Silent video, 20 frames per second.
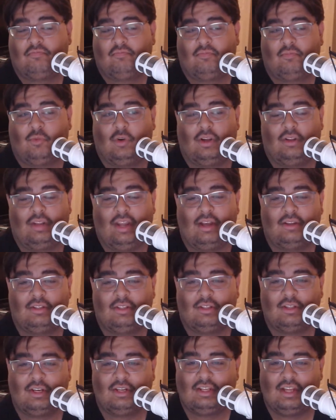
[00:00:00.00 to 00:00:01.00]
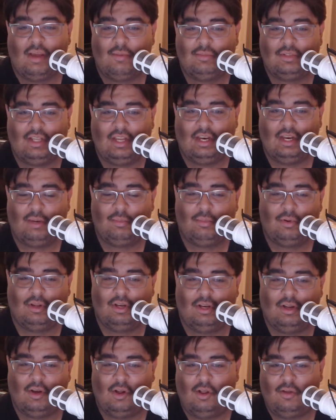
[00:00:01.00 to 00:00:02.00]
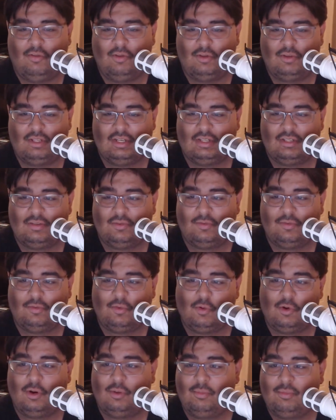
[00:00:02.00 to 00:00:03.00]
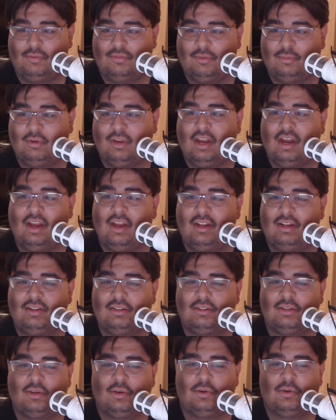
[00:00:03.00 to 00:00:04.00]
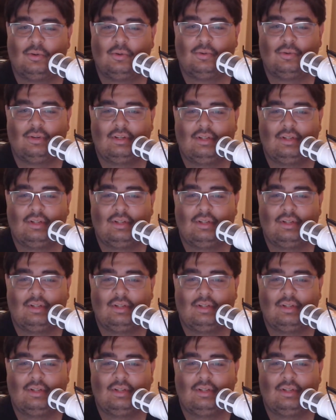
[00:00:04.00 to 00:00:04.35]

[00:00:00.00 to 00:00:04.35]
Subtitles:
well, now's as good a time as any to put all of those into some form of some kind. So